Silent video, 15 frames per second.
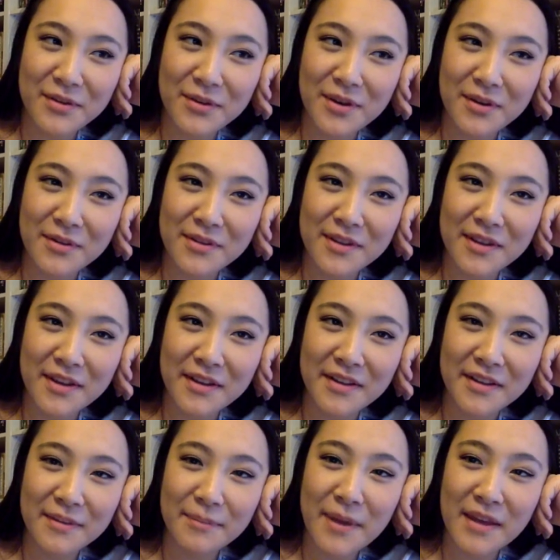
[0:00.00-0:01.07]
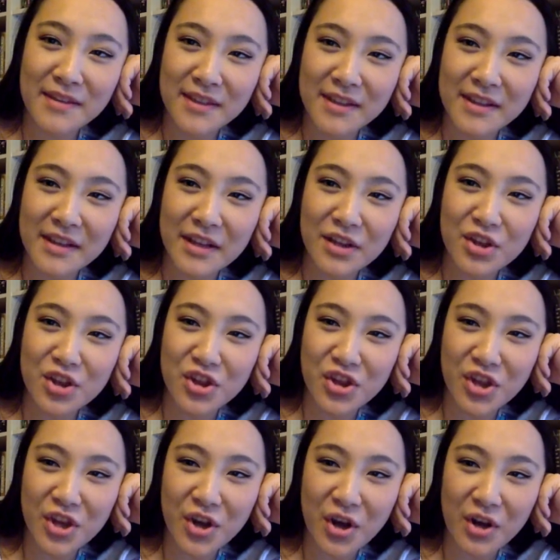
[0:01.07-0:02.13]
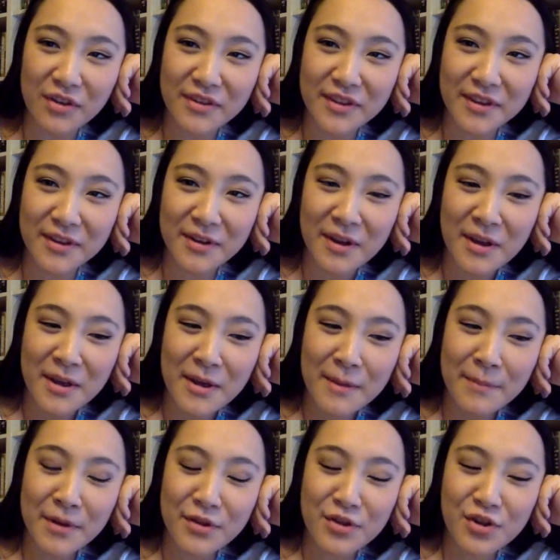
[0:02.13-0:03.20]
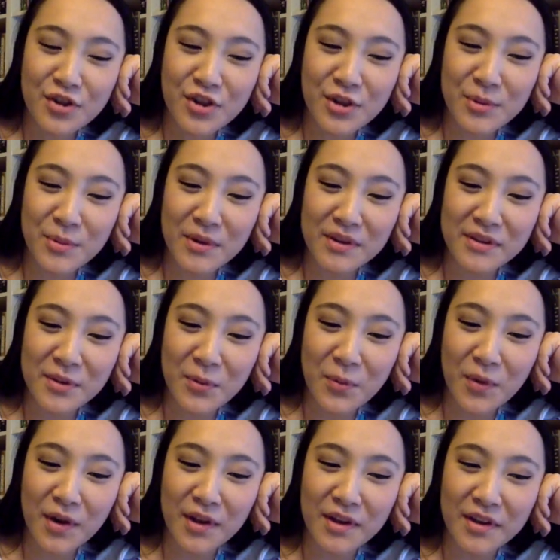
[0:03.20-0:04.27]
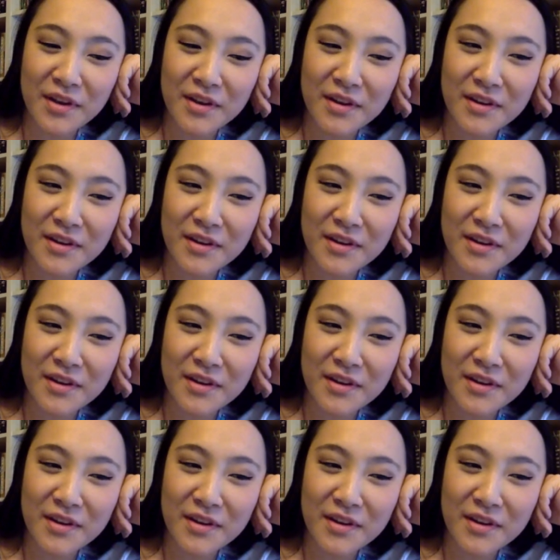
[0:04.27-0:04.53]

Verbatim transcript: That was like basically she caused it, but she was the one